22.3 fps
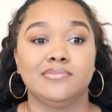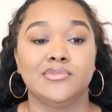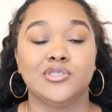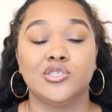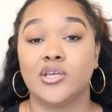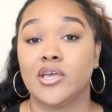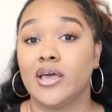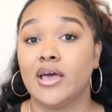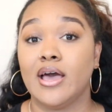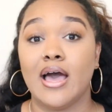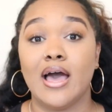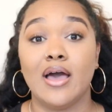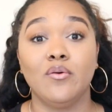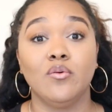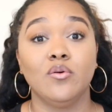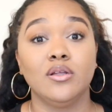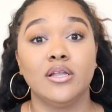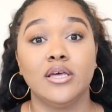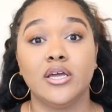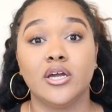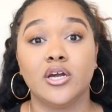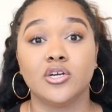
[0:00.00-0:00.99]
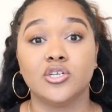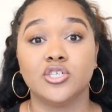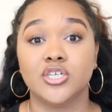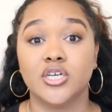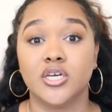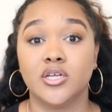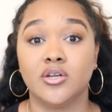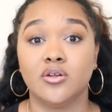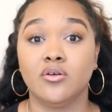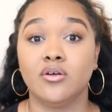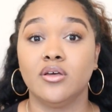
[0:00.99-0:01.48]
So yeah, I will link her
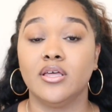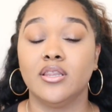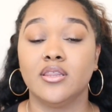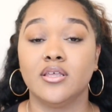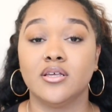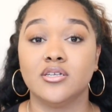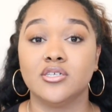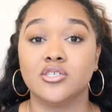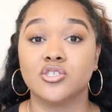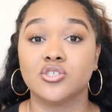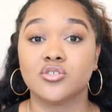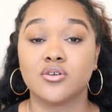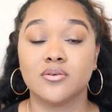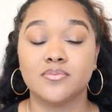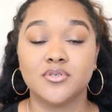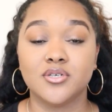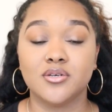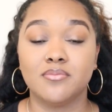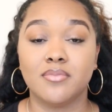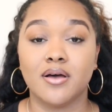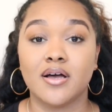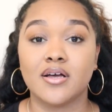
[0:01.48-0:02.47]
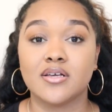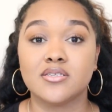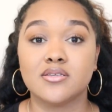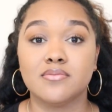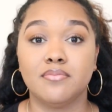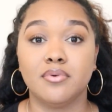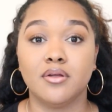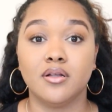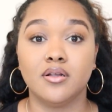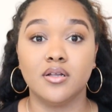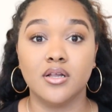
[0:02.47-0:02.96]
channel in the description box
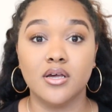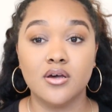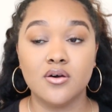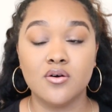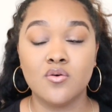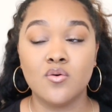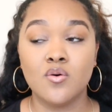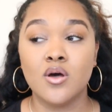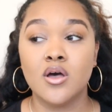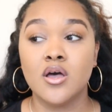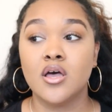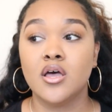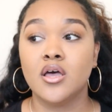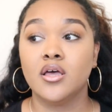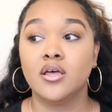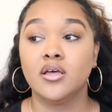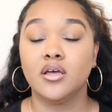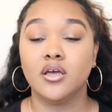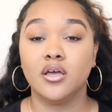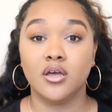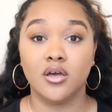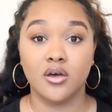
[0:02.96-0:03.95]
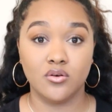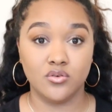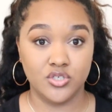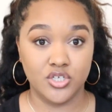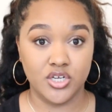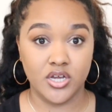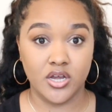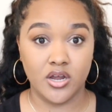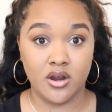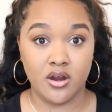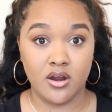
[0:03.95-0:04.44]
below. Go
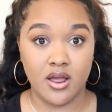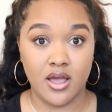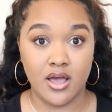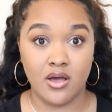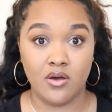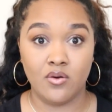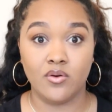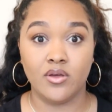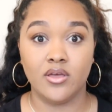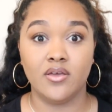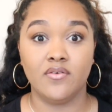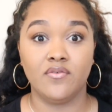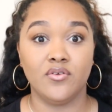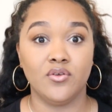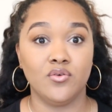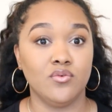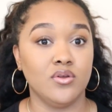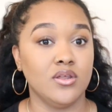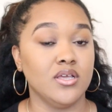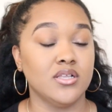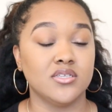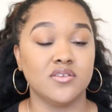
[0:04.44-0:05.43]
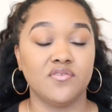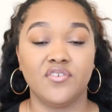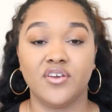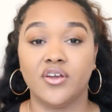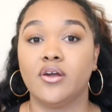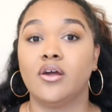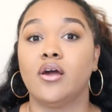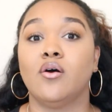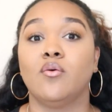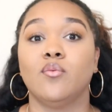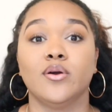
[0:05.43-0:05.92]
check her out if you need to
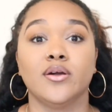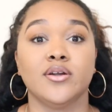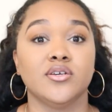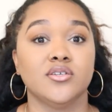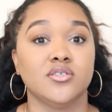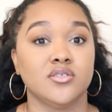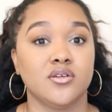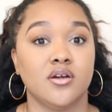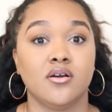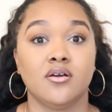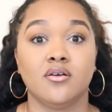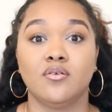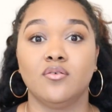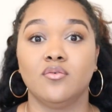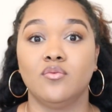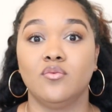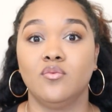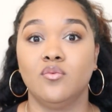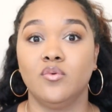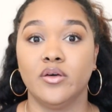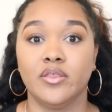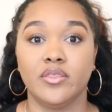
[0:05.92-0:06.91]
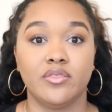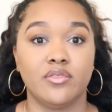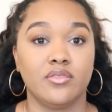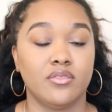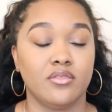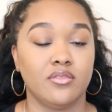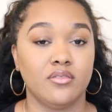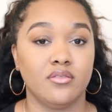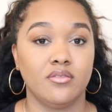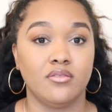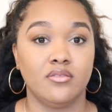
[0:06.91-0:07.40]
figure out where to start
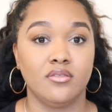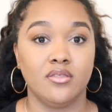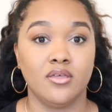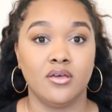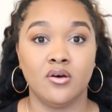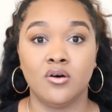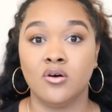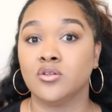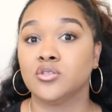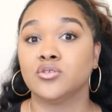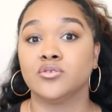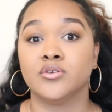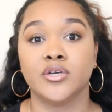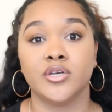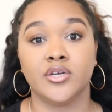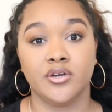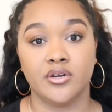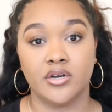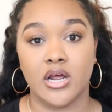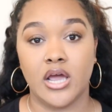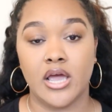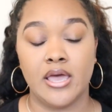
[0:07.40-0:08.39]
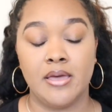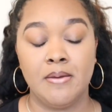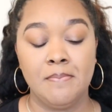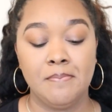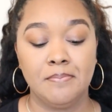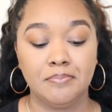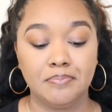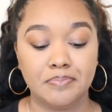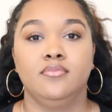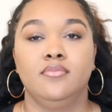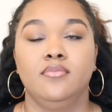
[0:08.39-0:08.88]
with altering your diet.
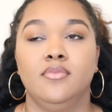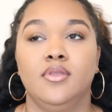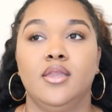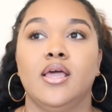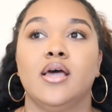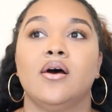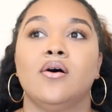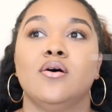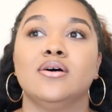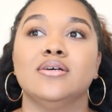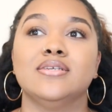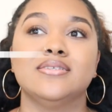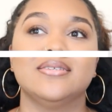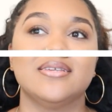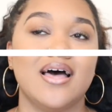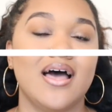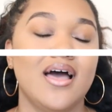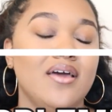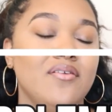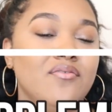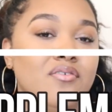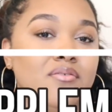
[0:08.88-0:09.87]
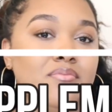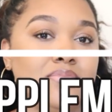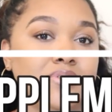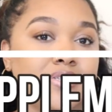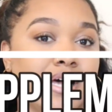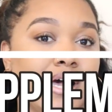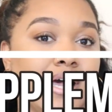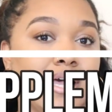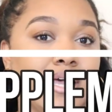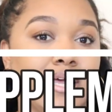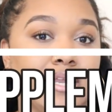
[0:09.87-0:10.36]
Now, aside from
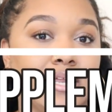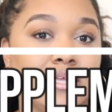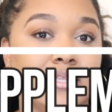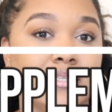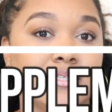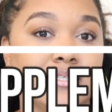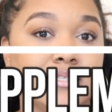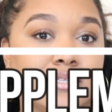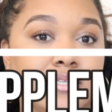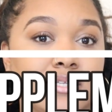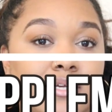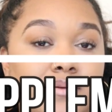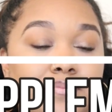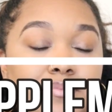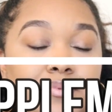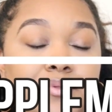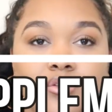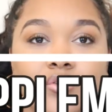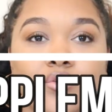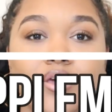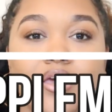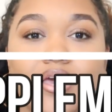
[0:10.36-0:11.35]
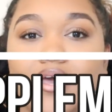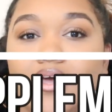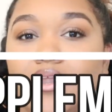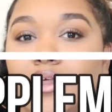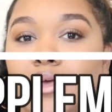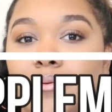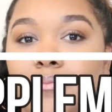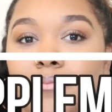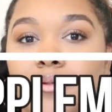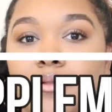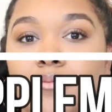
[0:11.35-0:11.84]
diet and sleep, you can
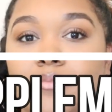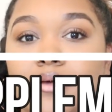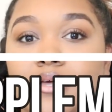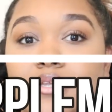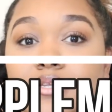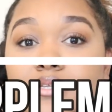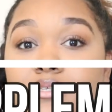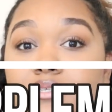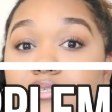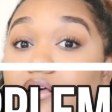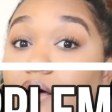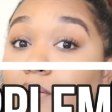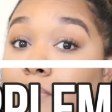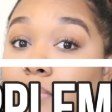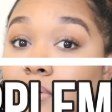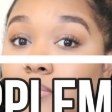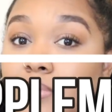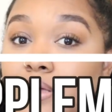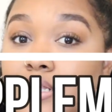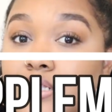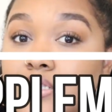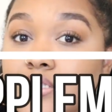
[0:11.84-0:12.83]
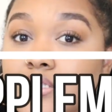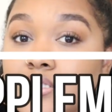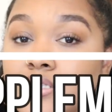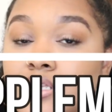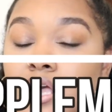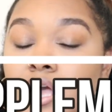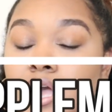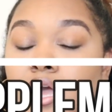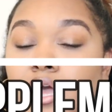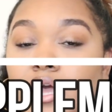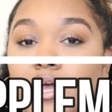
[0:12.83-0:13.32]
implement supplements
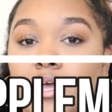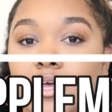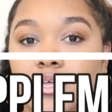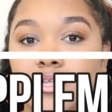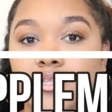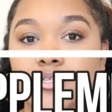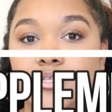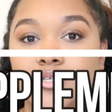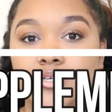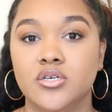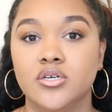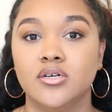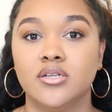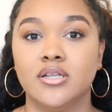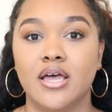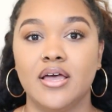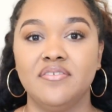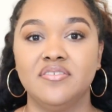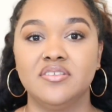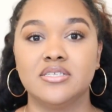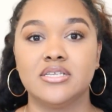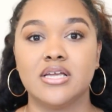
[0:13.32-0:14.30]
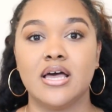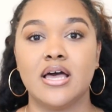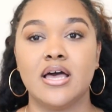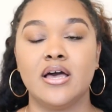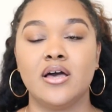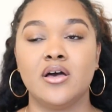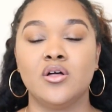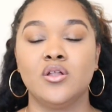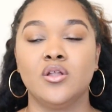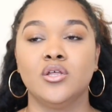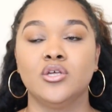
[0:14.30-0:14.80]
into your
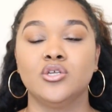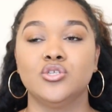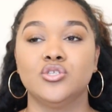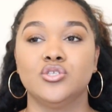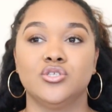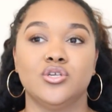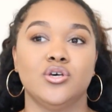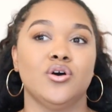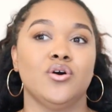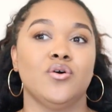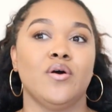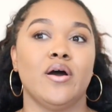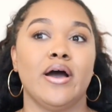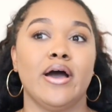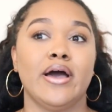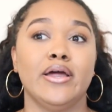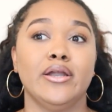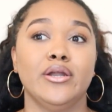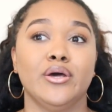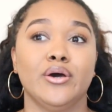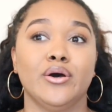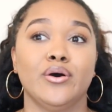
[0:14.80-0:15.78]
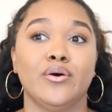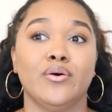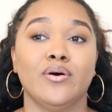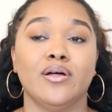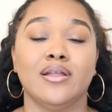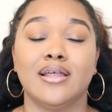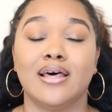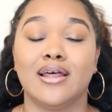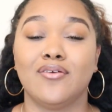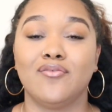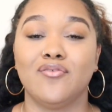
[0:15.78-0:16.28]
lifestyle. So I know
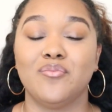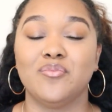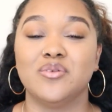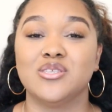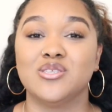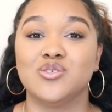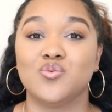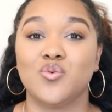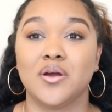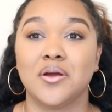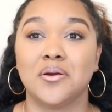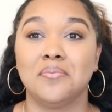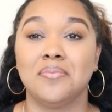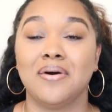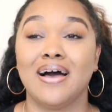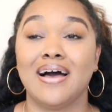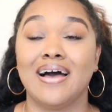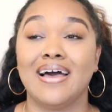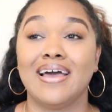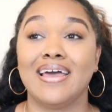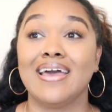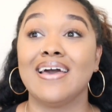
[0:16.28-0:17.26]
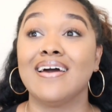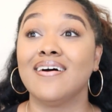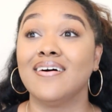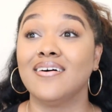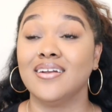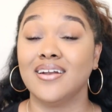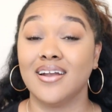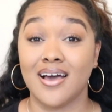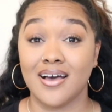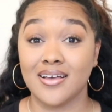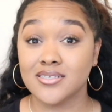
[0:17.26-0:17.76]
a lot of women swear by
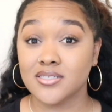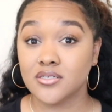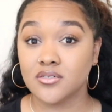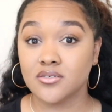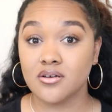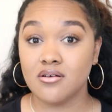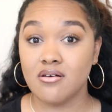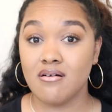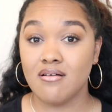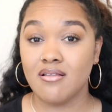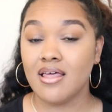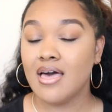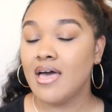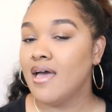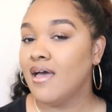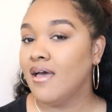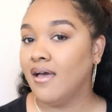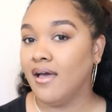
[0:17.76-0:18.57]
inositol.